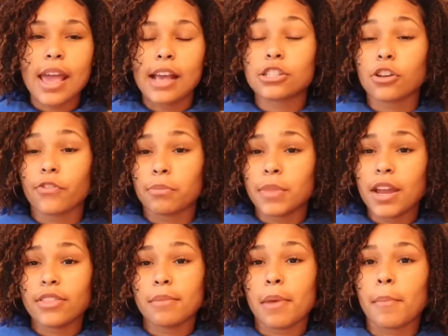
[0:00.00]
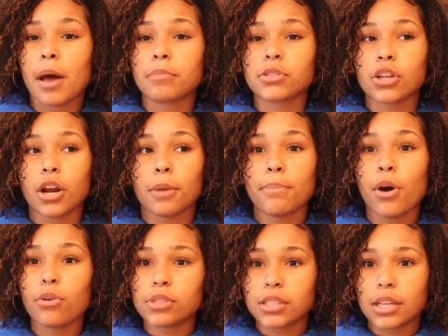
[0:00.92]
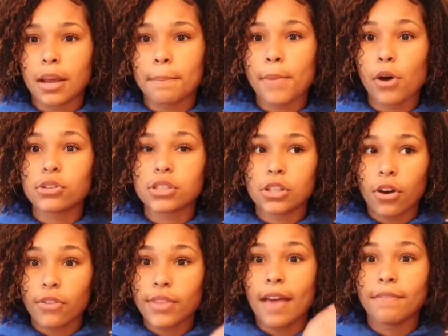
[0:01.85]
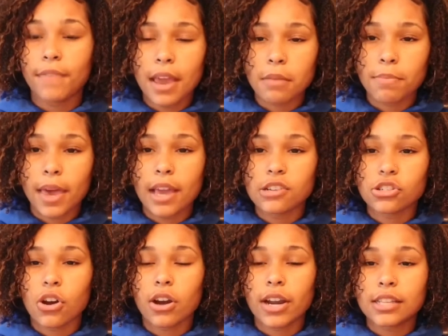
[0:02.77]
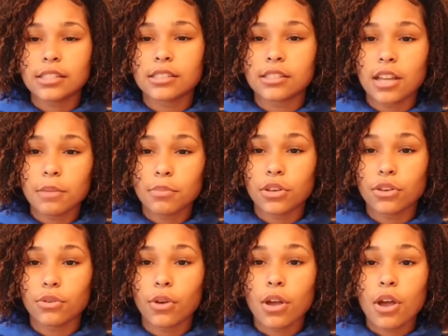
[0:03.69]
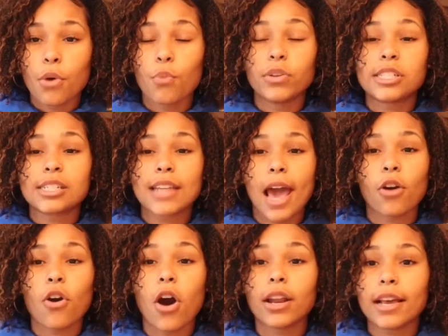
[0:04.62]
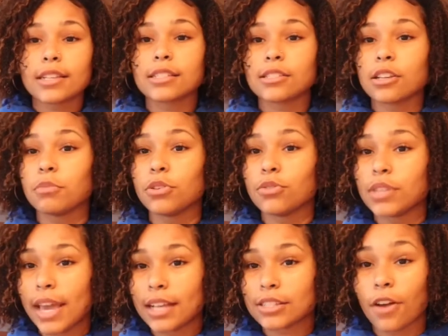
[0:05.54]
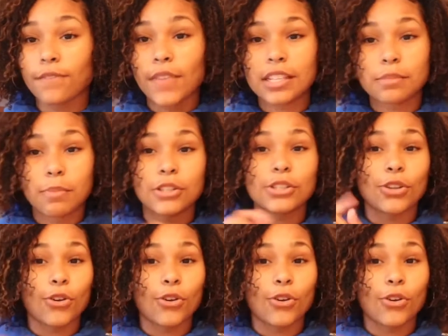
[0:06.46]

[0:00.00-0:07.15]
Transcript: And so from there, then my mom start posting and posting on that fan page called Essence W, which is now called Essence W Dance on Facebook.